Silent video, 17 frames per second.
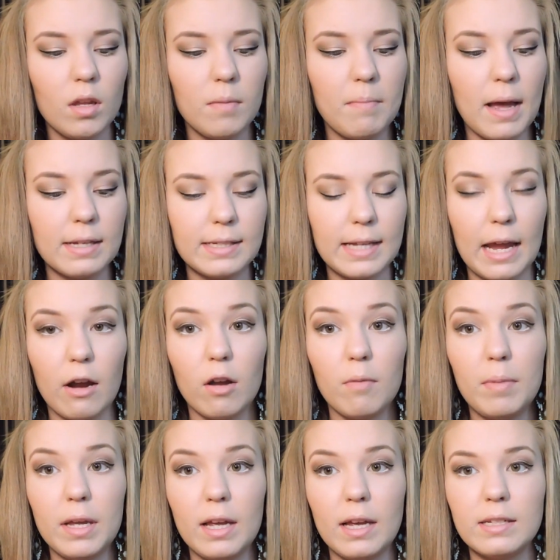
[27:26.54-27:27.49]
mascara
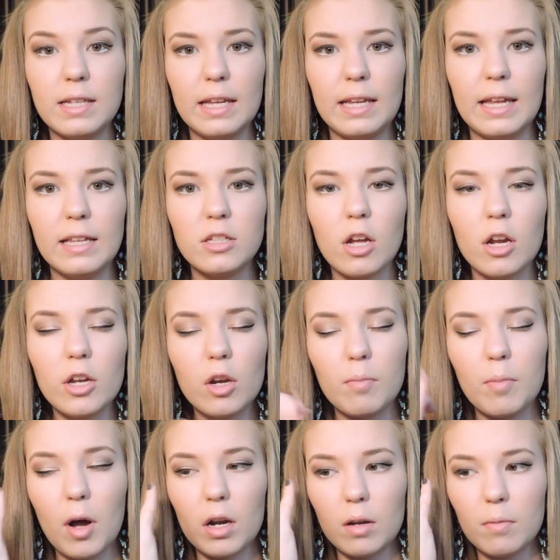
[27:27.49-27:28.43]
because it gets on your
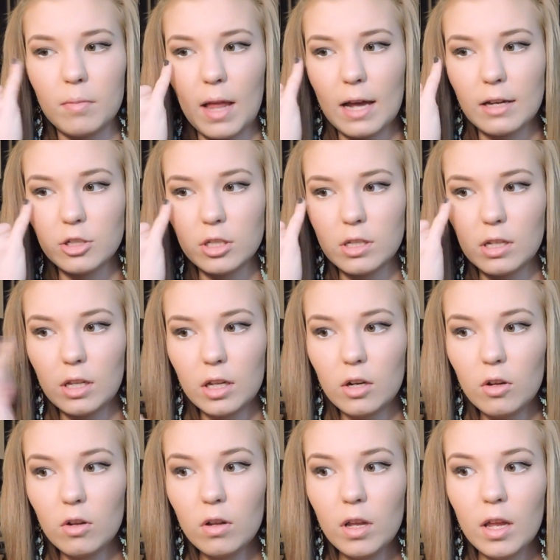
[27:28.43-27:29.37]
bottom lashes a
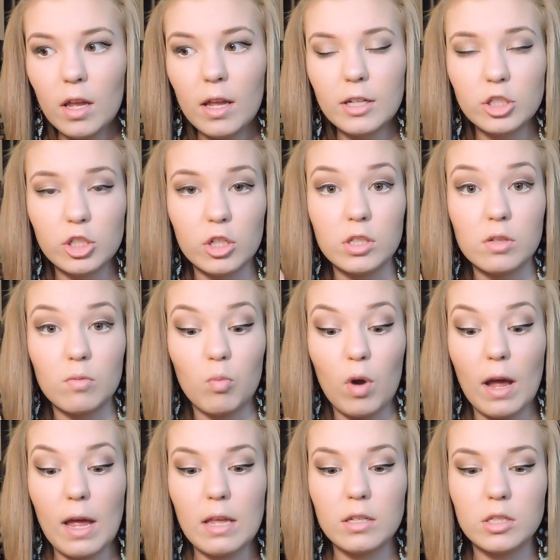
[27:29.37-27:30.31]
little, turns them
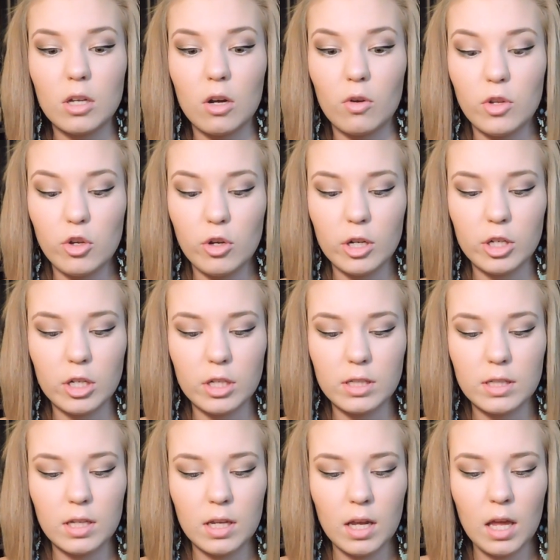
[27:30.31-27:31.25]
white, so you can
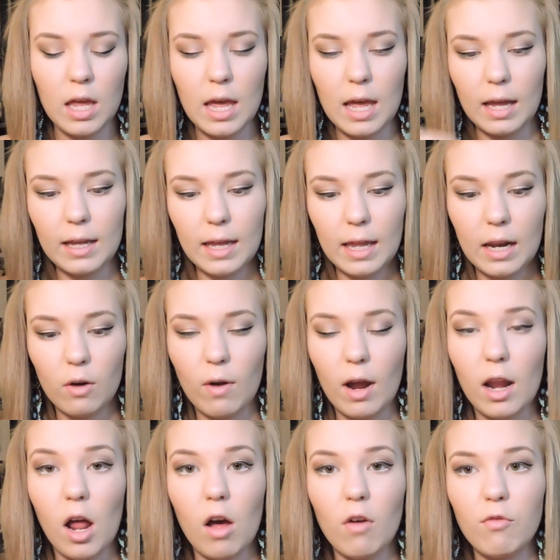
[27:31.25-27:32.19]
just get it
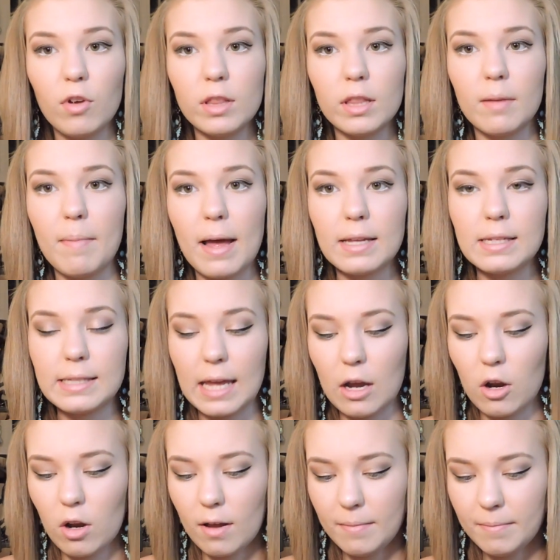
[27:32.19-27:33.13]
right off with the
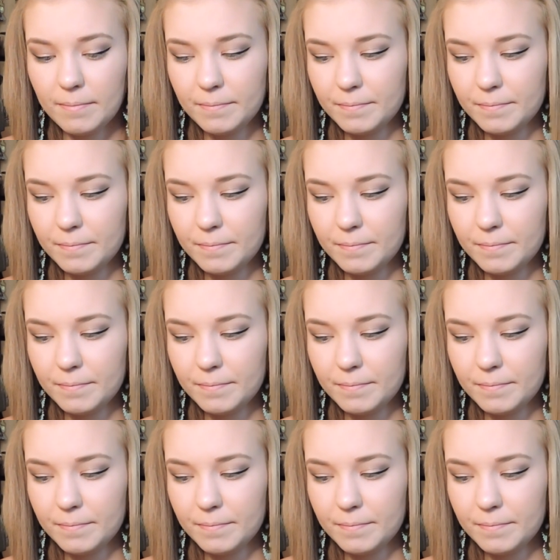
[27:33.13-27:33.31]
mascara.